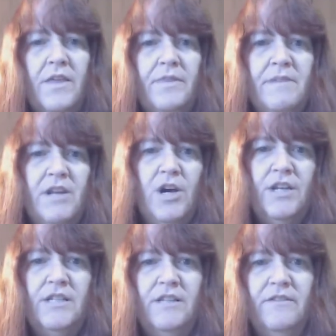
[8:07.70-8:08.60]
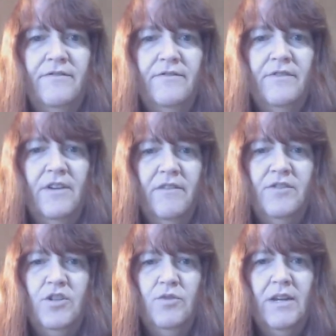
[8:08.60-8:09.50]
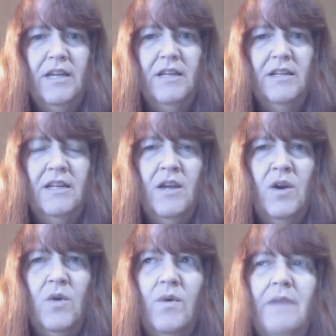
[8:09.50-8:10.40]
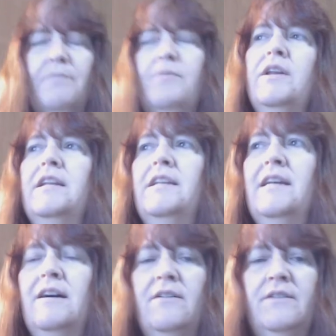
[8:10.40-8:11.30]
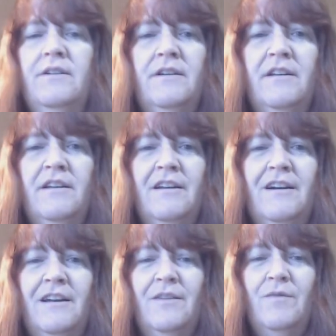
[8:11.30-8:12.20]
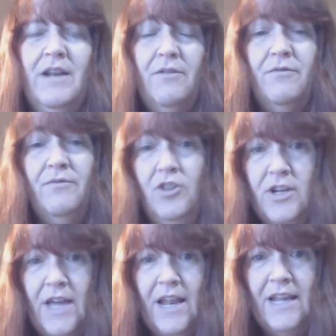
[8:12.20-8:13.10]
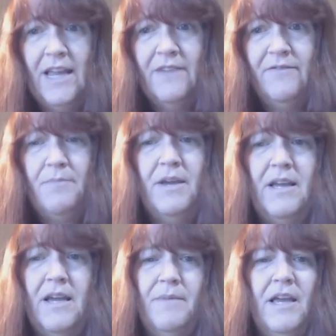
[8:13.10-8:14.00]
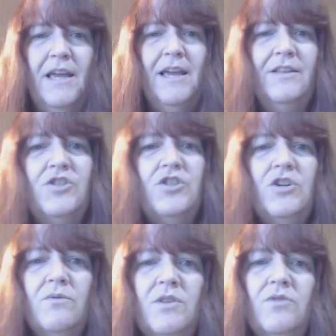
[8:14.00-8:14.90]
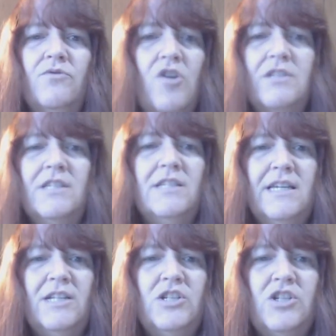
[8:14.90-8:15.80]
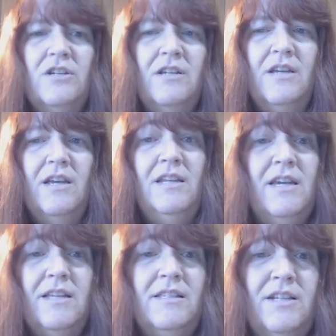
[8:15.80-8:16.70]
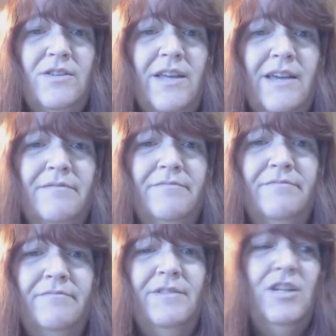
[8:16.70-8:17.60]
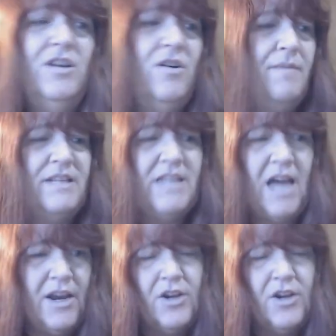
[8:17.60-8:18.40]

the monotonous of of doing it when I put it down when I look at it again if I pick up and start with the wrong stitch and yes I do that you know I'll be tired